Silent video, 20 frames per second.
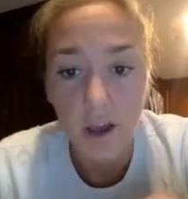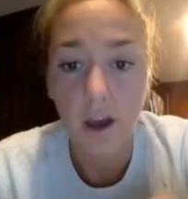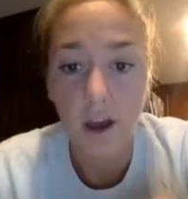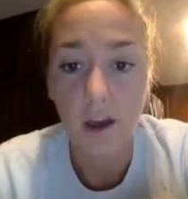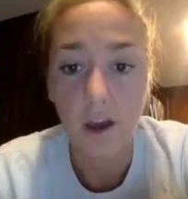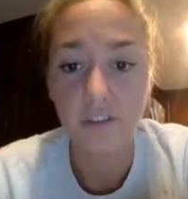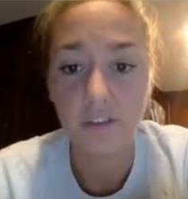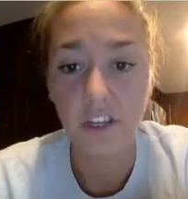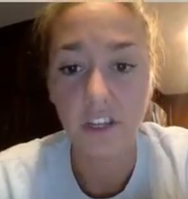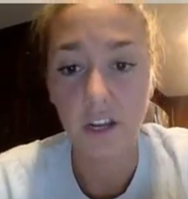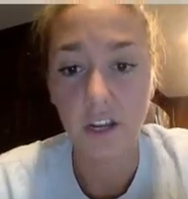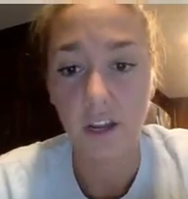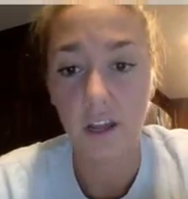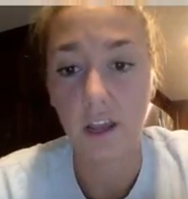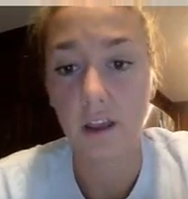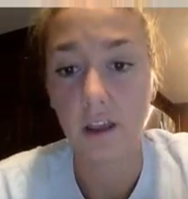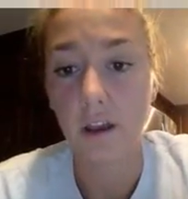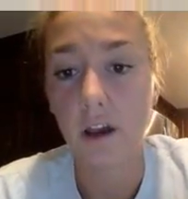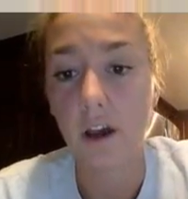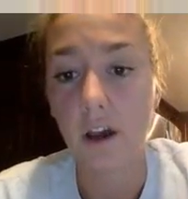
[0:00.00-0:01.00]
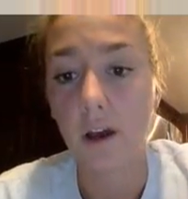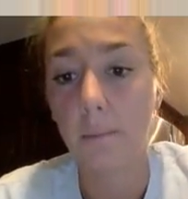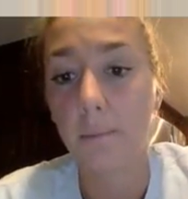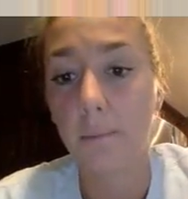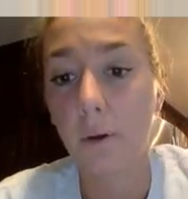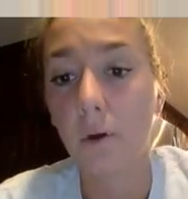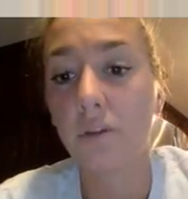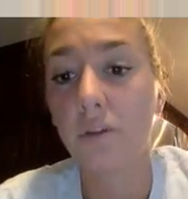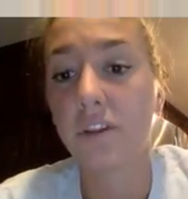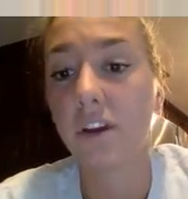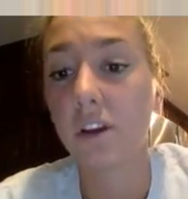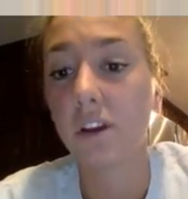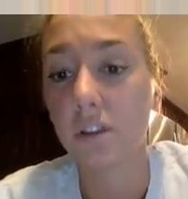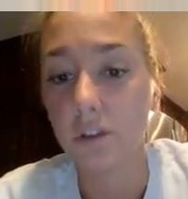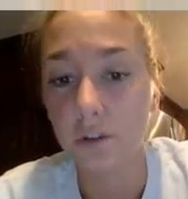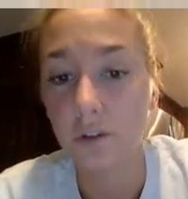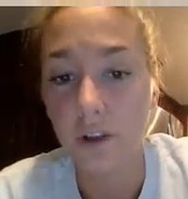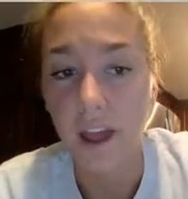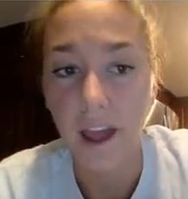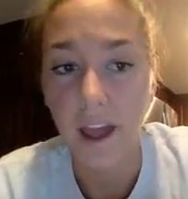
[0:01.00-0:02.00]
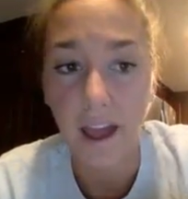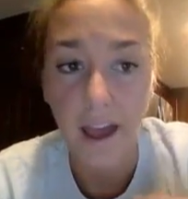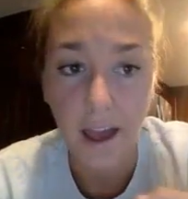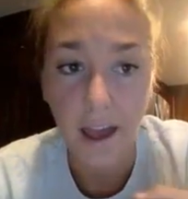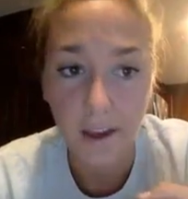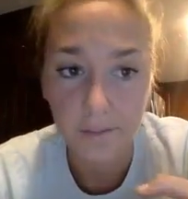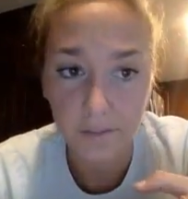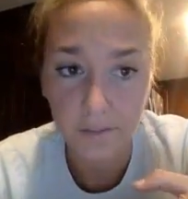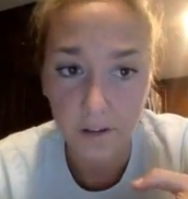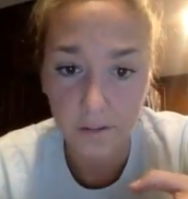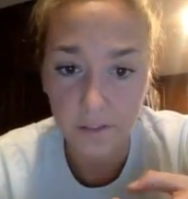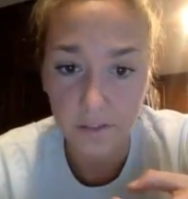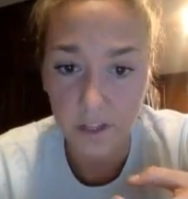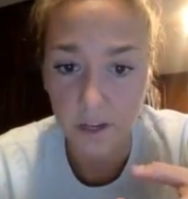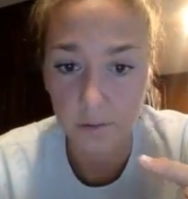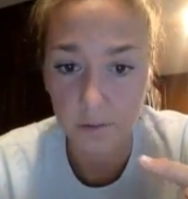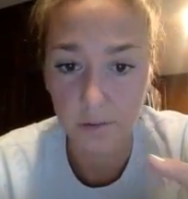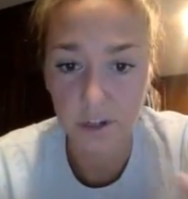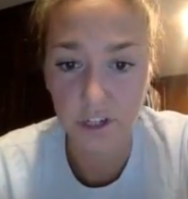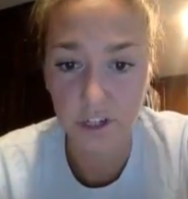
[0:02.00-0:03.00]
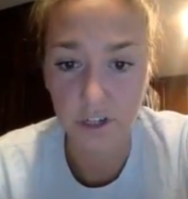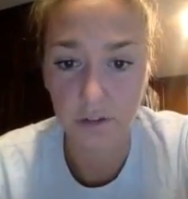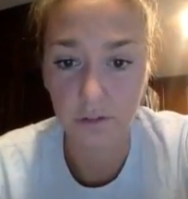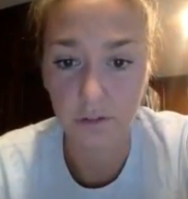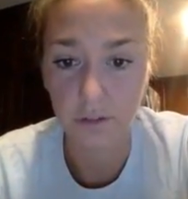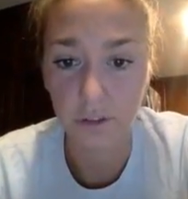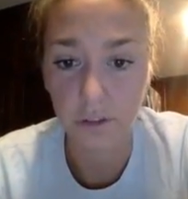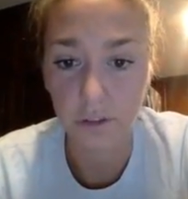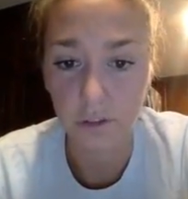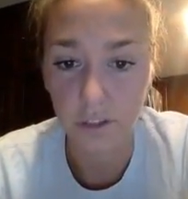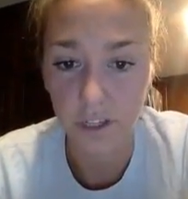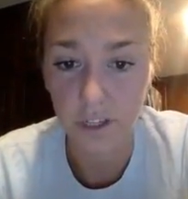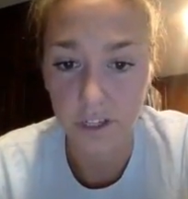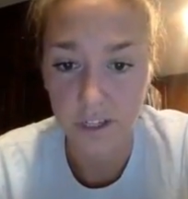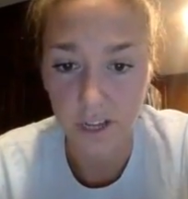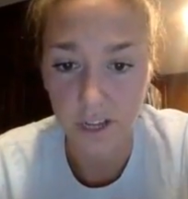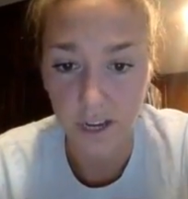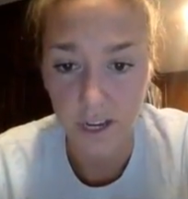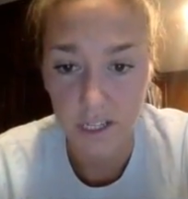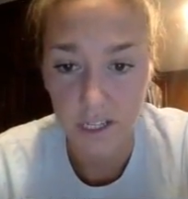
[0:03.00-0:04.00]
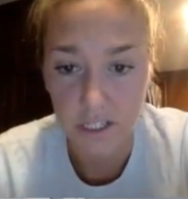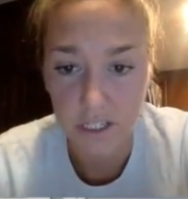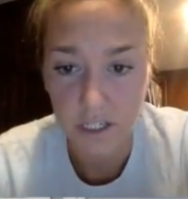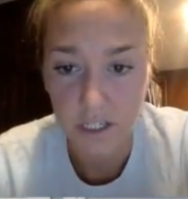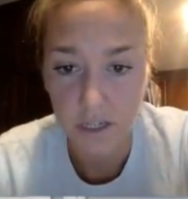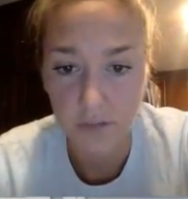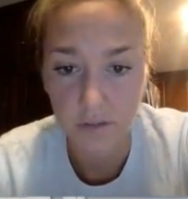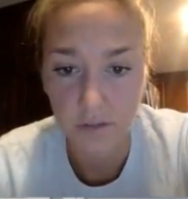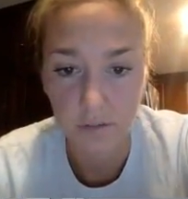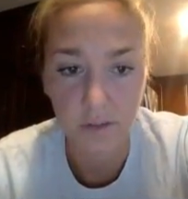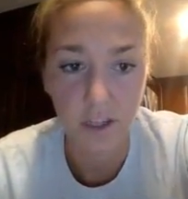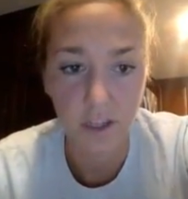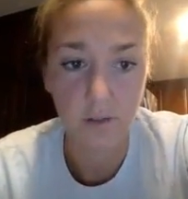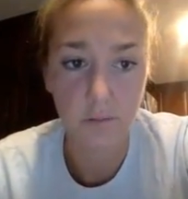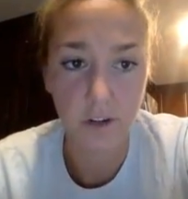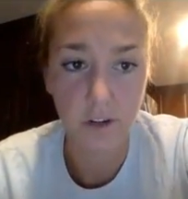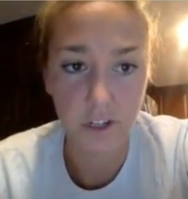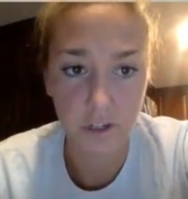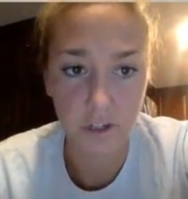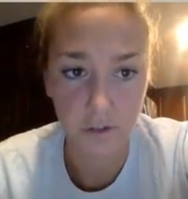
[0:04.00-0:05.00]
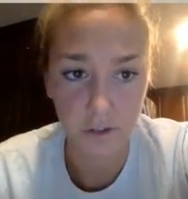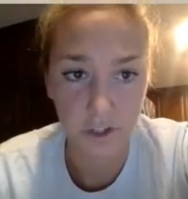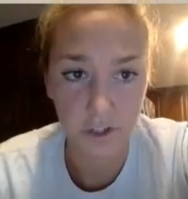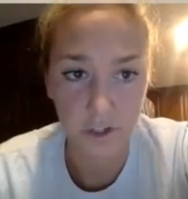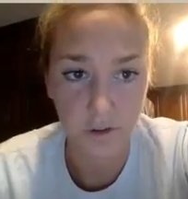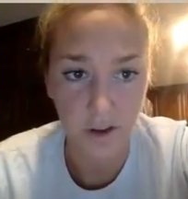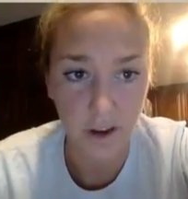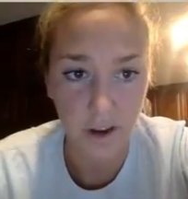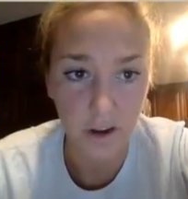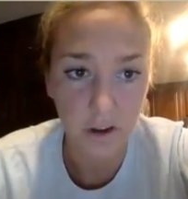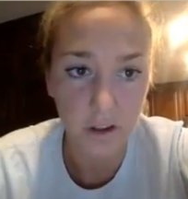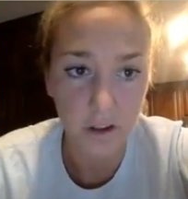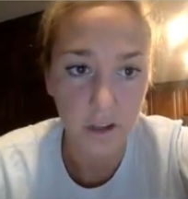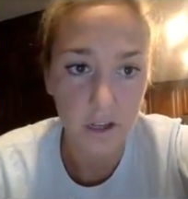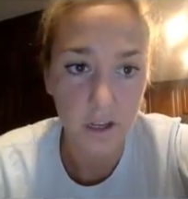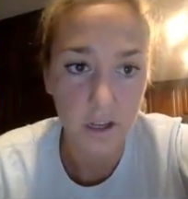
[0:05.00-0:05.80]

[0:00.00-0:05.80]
of DNA, both include half of the original nucleotides from the original strand.